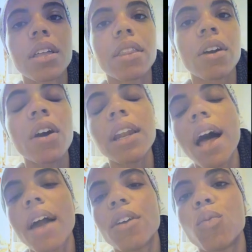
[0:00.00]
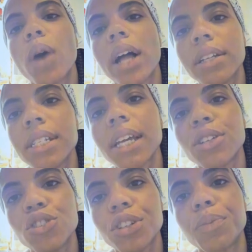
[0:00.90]
there are a lot of
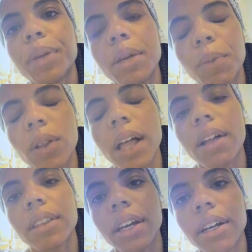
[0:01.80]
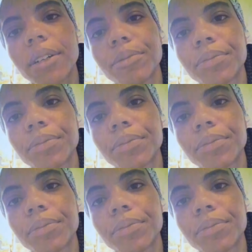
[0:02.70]
well-intentioned people out there.